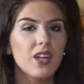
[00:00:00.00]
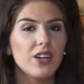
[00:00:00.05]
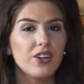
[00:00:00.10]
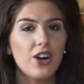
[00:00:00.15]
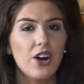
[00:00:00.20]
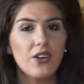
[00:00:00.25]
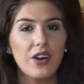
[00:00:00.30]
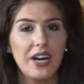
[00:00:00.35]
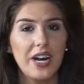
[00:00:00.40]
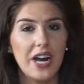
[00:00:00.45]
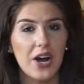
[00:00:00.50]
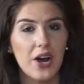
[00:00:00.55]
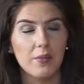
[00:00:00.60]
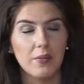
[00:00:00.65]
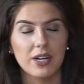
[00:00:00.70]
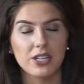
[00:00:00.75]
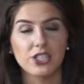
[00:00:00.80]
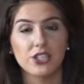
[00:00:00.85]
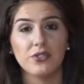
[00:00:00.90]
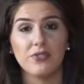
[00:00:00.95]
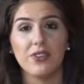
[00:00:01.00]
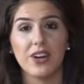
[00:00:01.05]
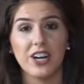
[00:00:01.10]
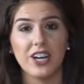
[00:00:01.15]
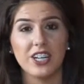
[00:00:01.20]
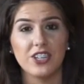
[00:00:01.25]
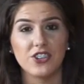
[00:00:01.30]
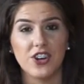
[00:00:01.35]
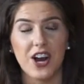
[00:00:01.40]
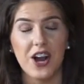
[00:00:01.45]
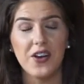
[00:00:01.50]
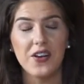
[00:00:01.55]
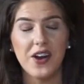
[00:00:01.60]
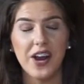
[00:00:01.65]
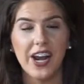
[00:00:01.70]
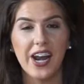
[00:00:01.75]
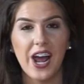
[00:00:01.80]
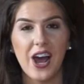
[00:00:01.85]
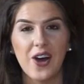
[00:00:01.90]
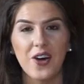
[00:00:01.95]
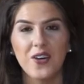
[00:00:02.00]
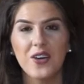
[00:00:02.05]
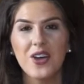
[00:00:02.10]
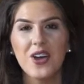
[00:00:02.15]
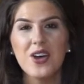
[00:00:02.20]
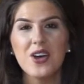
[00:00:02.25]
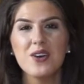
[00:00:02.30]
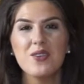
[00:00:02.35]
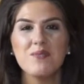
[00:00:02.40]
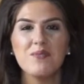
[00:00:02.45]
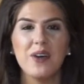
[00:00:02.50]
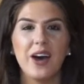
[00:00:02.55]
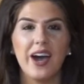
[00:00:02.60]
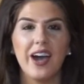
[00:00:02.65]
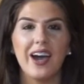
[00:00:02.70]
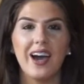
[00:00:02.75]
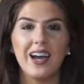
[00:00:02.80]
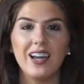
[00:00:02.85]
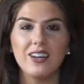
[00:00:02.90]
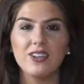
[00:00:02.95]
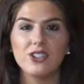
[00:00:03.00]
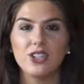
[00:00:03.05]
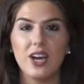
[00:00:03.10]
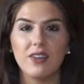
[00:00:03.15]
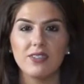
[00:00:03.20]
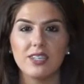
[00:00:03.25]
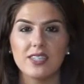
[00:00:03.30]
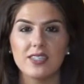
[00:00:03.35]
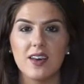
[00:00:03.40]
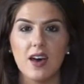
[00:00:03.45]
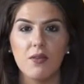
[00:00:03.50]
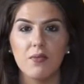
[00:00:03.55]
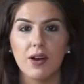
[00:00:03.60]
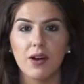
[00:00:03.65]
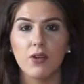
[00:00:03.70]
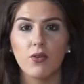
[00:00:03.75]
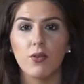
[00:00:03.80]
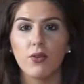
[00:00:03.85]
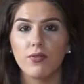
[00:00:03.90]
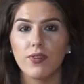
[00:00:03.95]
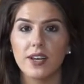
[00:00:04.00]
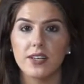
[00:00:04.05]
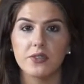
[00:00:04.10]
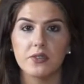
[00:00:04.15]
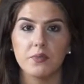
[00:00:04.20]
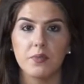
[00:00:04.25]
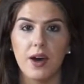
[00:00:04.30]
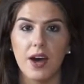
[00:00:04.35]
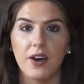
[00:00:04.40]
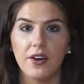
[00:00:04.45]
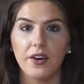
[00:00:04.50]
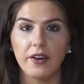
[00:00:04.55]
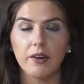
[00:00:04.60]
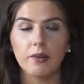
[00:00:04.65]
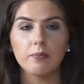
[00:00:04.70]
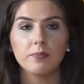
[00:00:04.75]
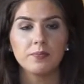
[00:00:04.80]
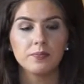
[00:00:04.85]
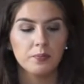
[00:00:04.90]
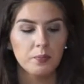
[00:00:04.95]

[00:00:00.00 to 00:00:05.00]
not right now, I'm actually very dry right now, but I usually have to set my whole face with powder.